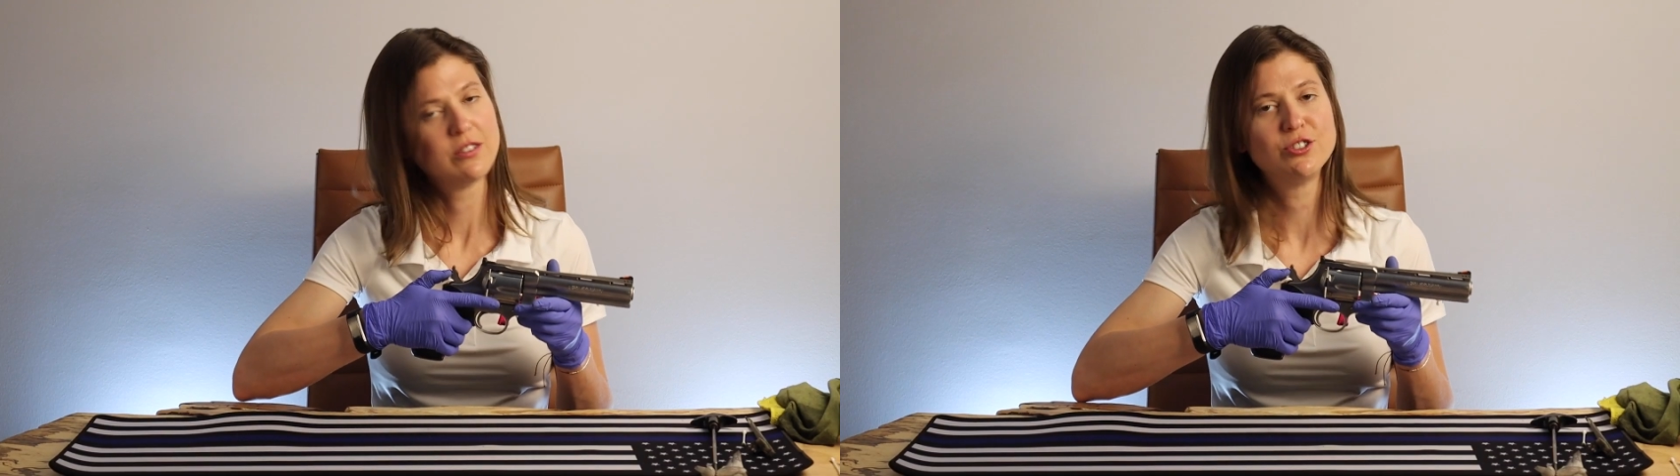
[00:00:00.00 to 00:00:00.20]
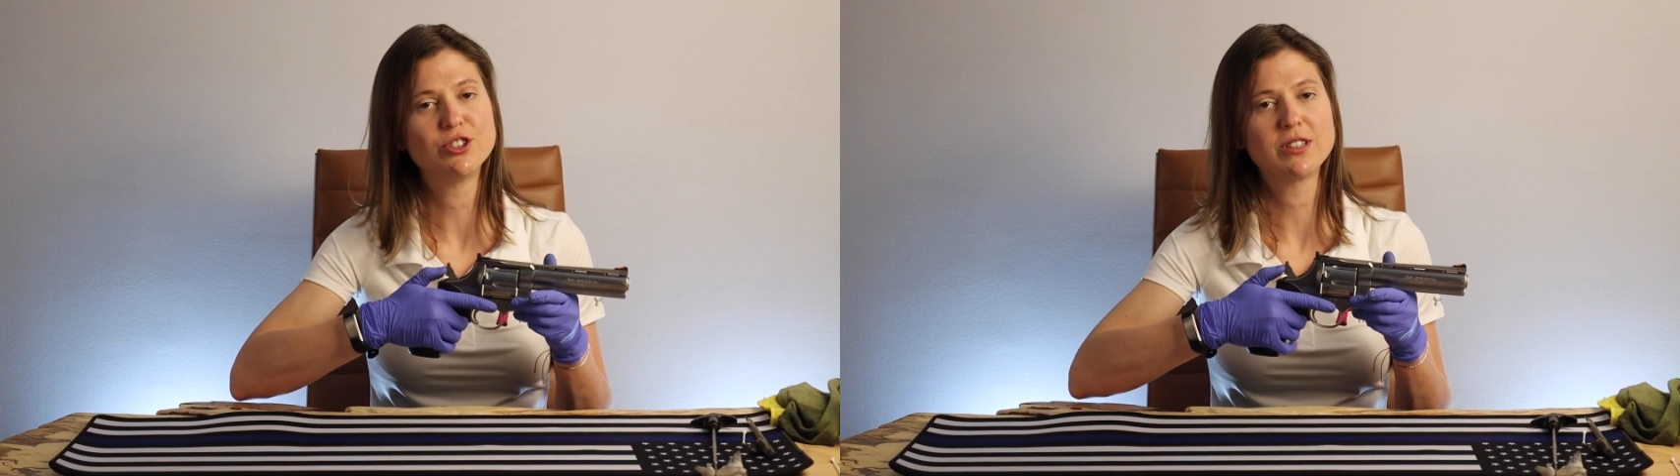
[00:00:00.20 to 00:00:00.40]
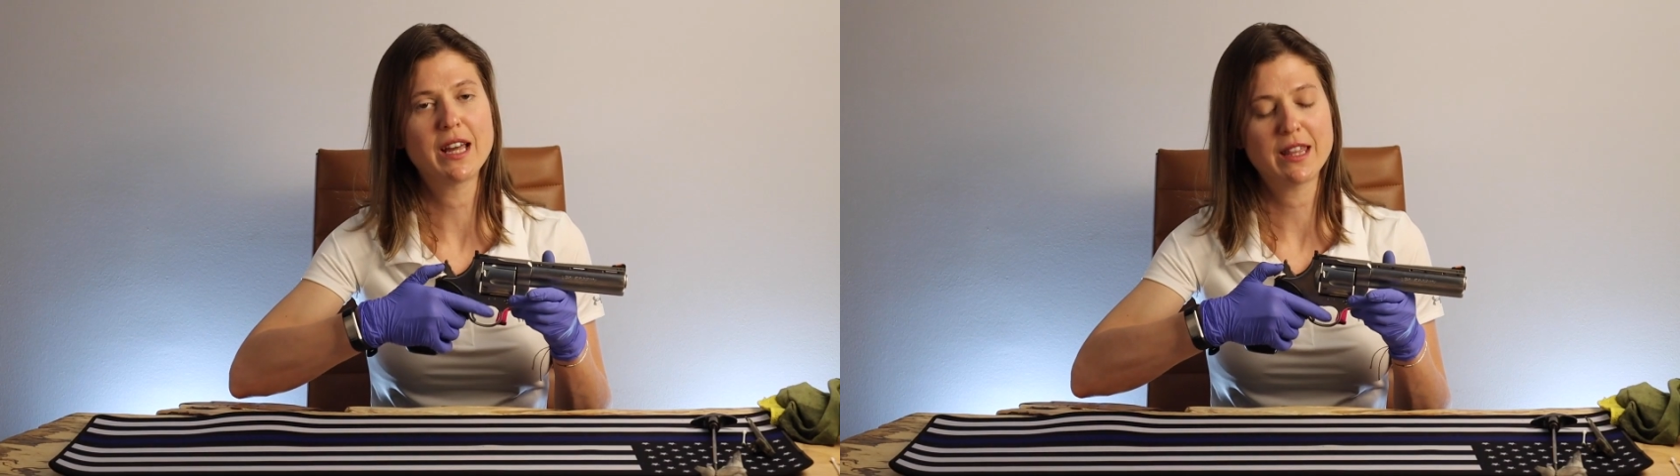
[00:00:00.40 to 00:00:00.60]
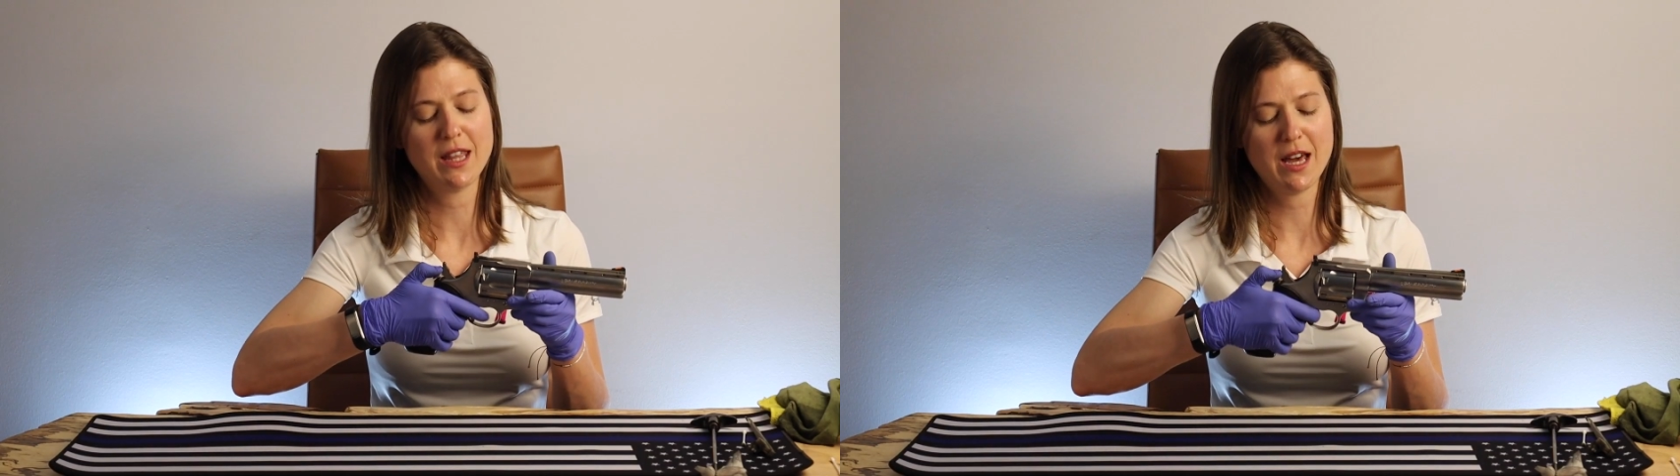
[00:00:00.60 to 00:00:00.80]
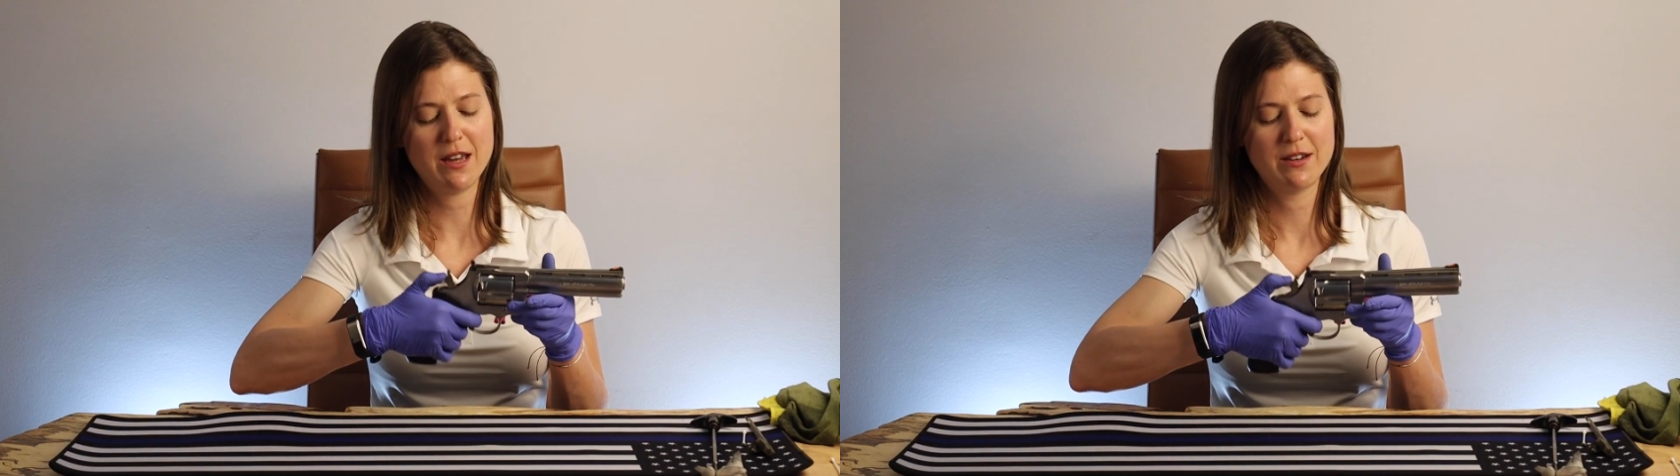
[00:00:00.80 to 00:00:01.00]
Just like
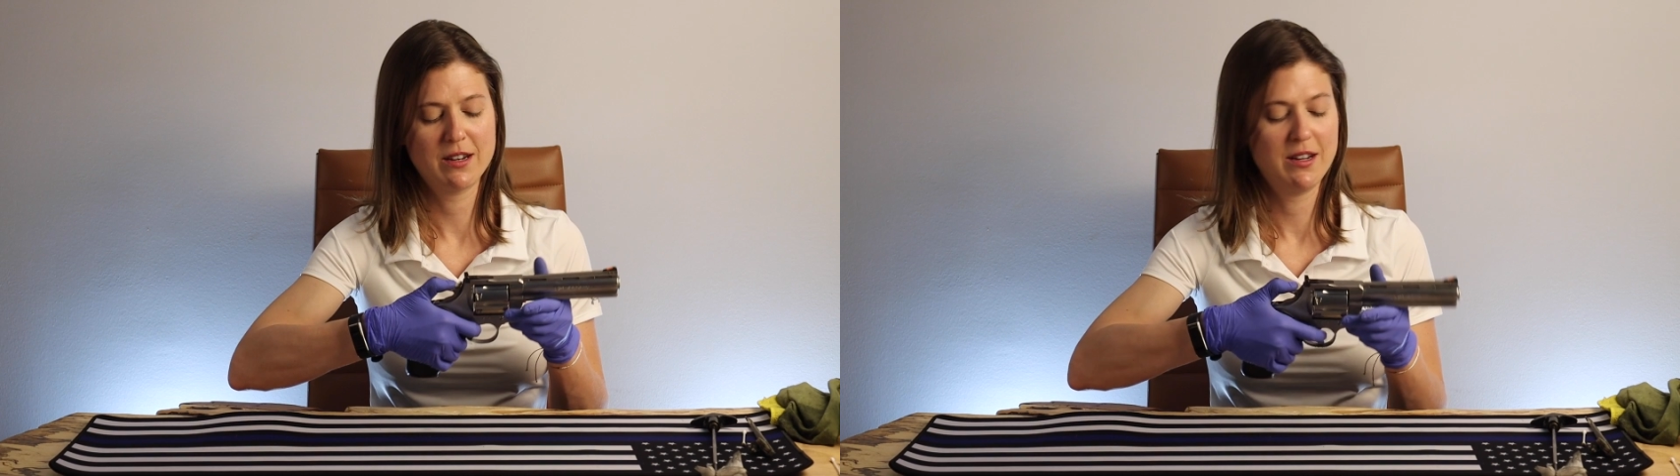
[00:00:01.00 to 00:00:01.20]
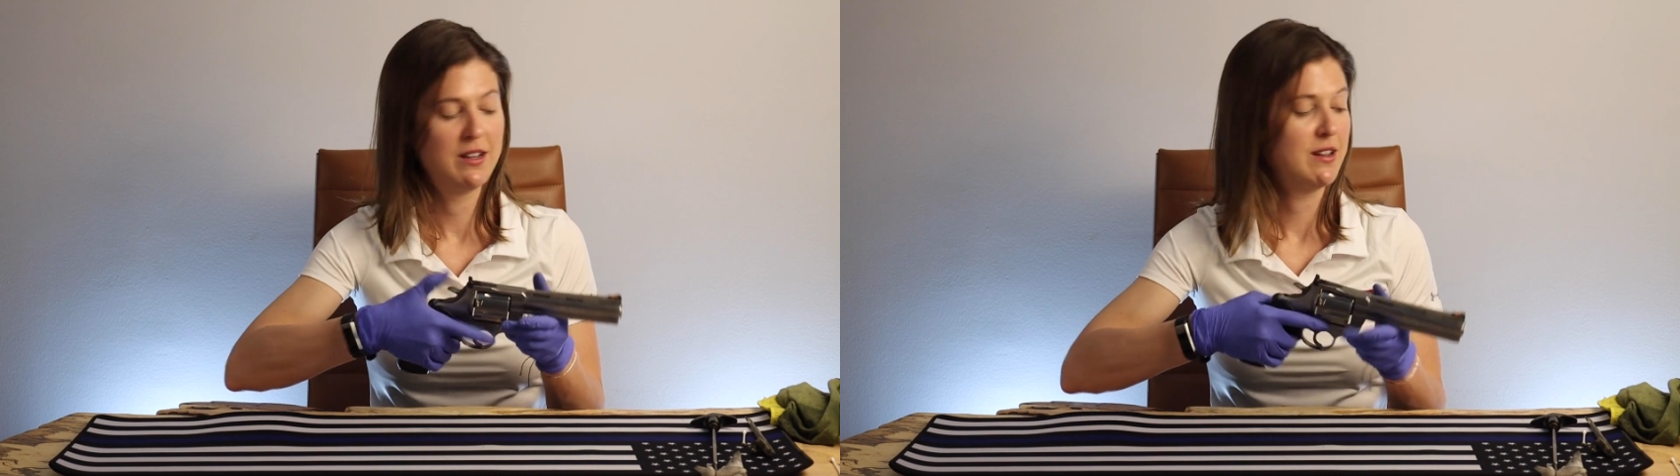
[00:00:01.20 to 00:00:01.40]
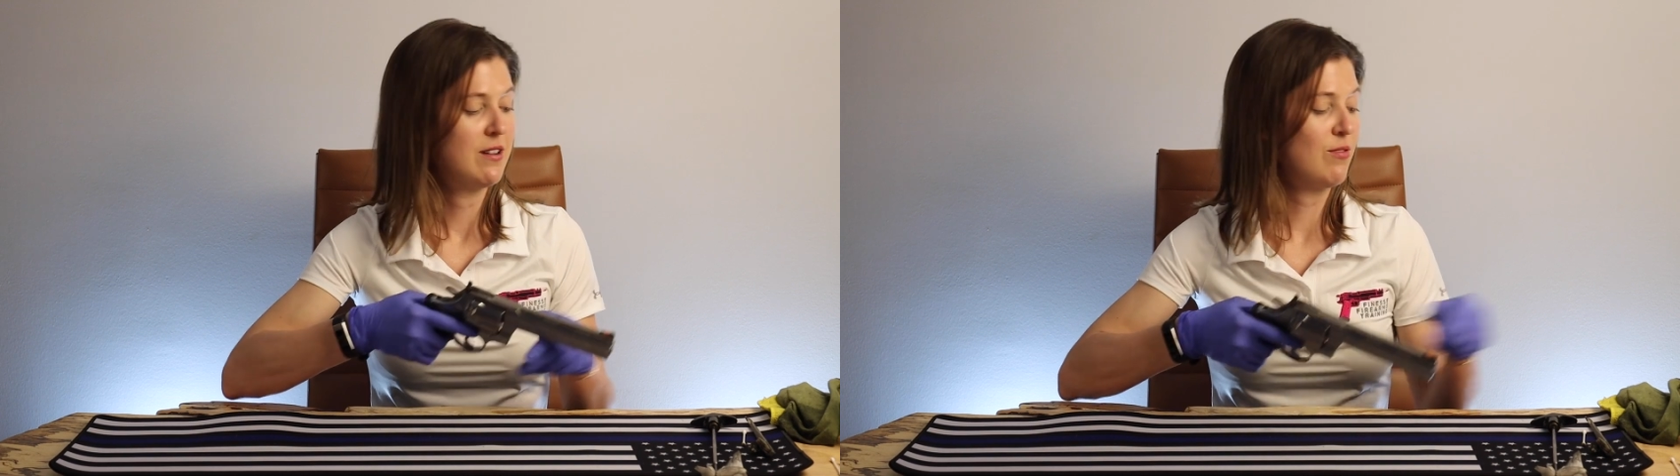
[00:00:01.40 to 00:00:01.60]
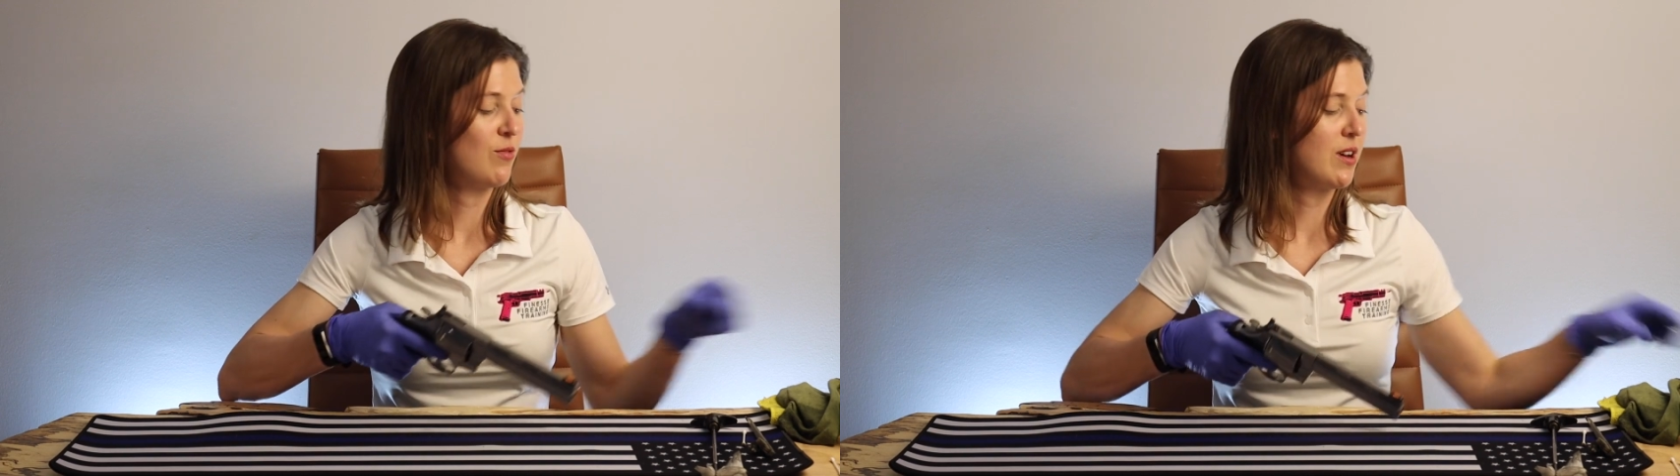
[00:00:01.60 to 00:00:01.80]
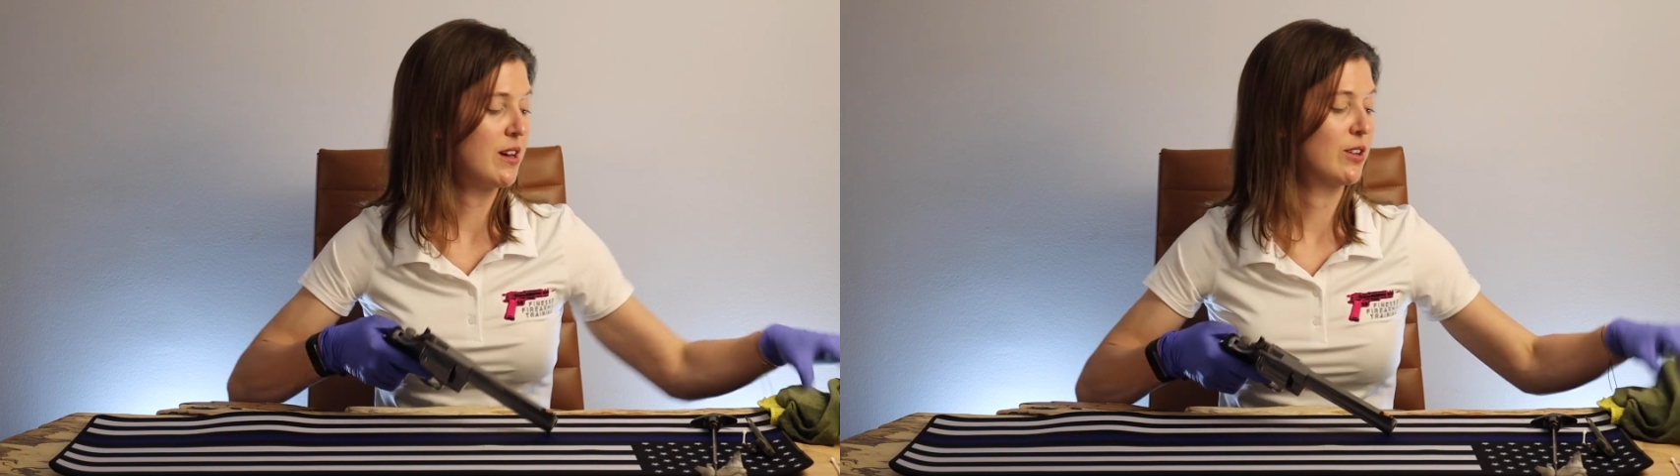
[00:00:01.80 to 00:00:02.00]
that. All
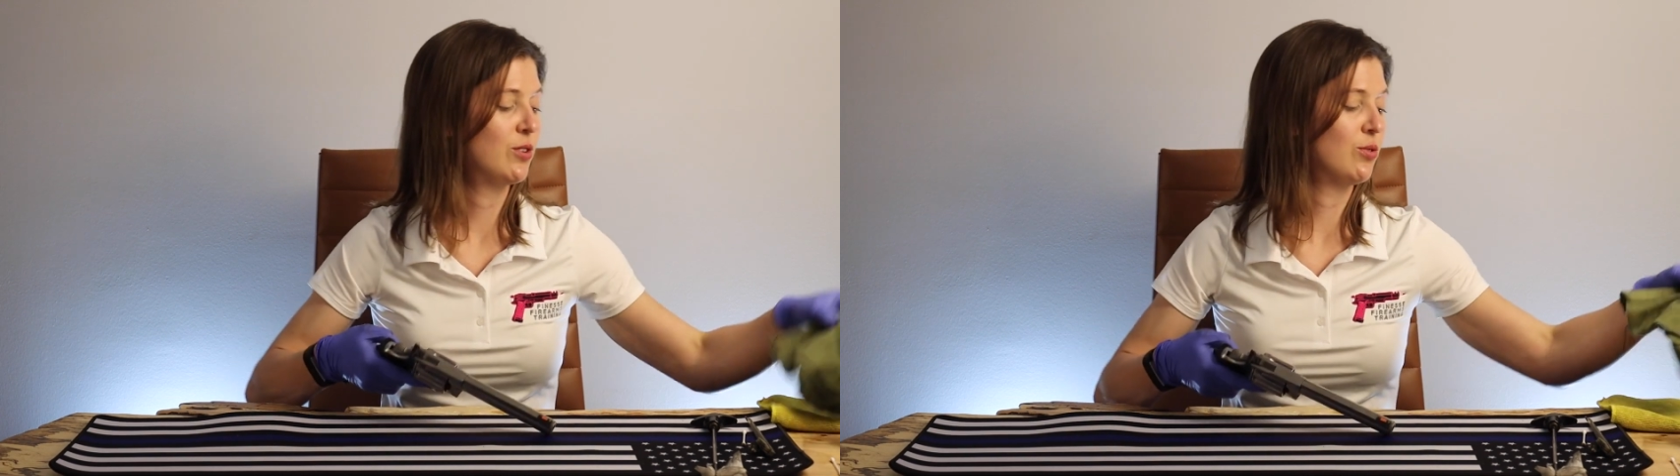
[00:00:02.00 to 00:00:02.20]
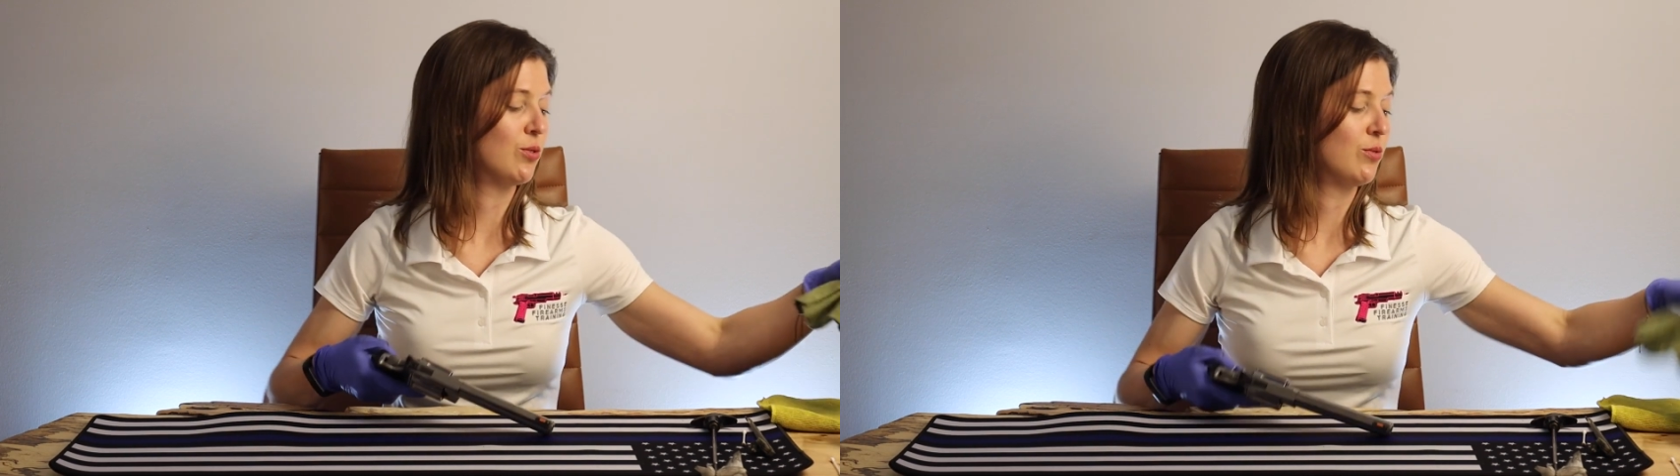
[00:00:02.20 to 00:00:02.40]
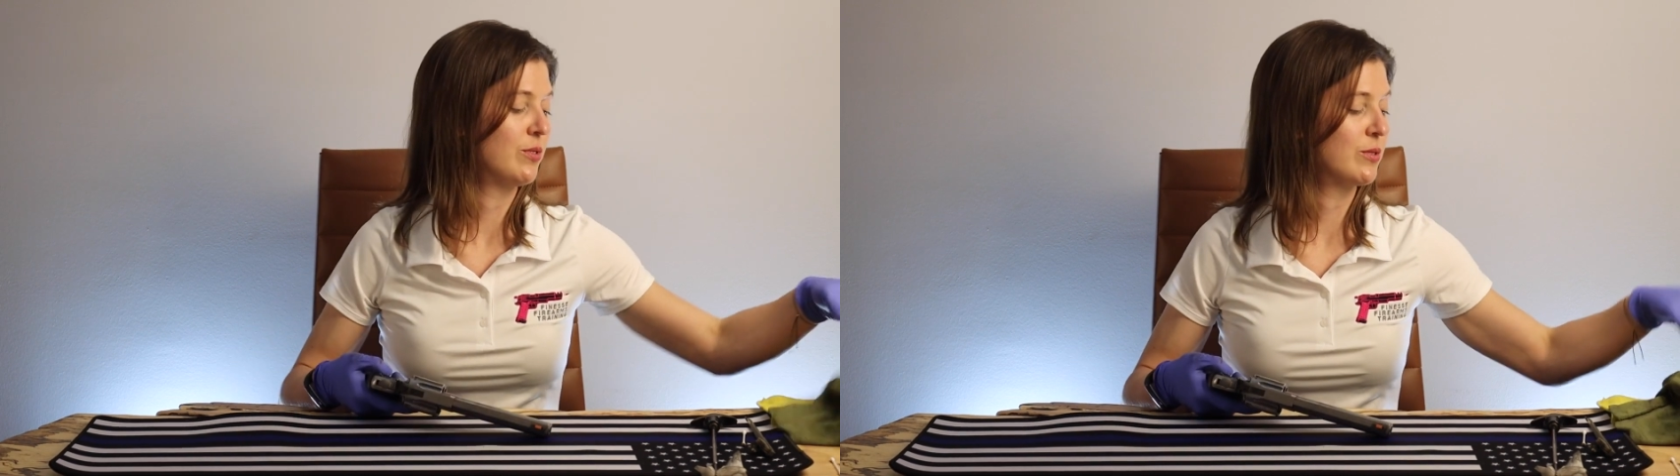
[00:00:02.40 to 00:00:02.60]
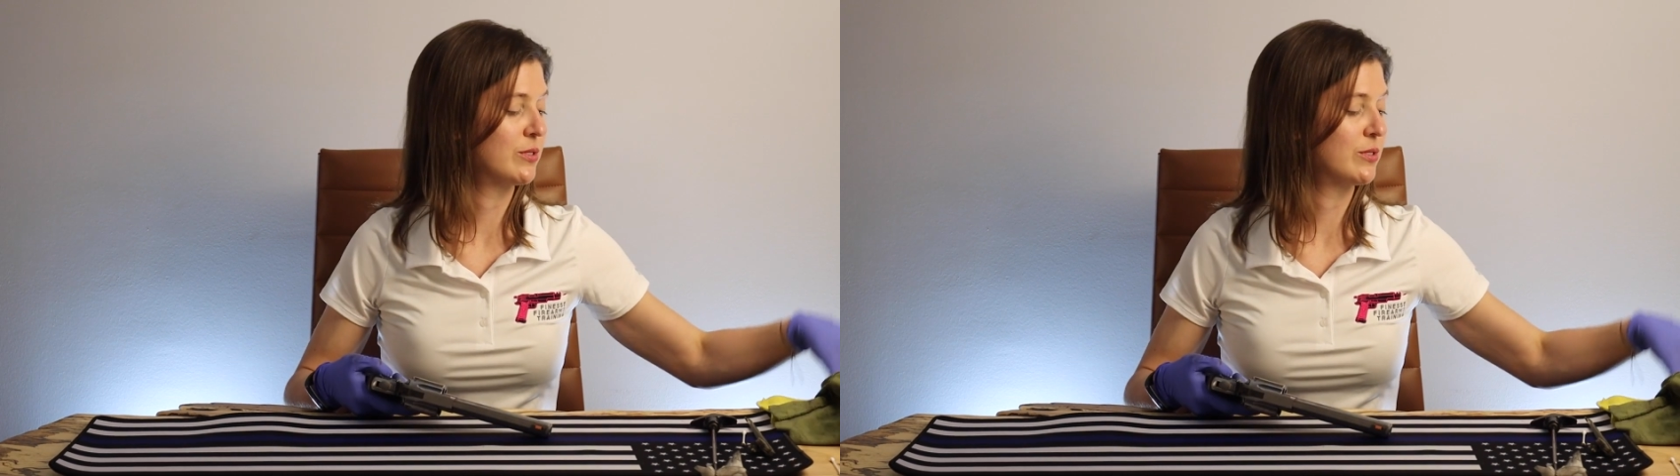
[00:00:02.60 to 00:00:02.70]
right, cool.